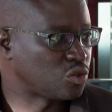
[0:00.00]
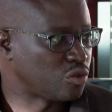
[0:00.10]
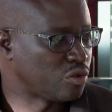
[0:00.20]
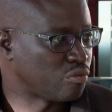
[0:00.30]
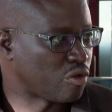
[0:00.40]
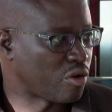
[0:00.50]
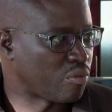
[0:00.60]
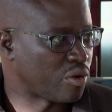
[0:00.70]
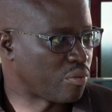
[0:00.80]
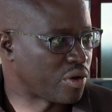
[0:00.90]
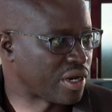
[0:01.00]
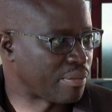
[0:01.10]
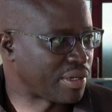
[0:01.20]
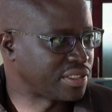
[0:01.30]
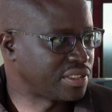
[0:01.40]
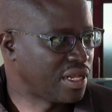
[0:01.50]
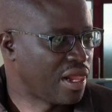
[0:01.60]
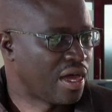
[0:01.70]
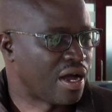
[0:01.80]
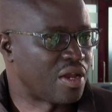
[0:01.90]
to more numbers,
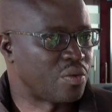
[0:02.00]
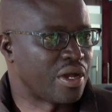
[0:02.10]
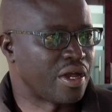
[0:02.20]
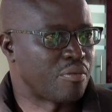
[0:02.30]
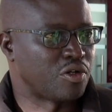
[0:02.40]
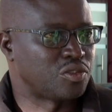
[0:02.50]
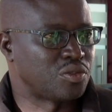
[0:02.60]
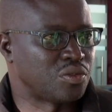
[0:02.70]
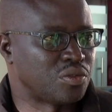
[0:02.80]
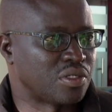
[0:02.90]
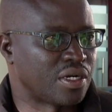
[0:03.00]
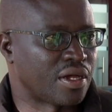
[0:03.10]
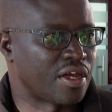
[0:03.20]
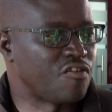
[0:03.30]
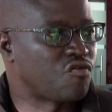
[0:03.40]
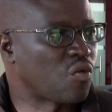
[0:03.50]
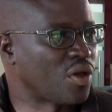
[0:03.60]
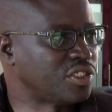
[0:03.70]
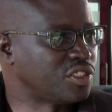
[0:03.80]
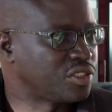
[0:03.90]
yes, and we're able to
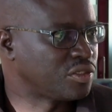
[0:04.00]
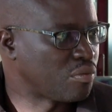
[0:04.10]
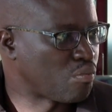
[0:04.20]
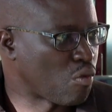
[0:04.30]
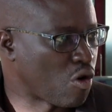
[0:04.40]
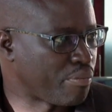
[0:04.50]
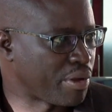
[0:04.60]
influence more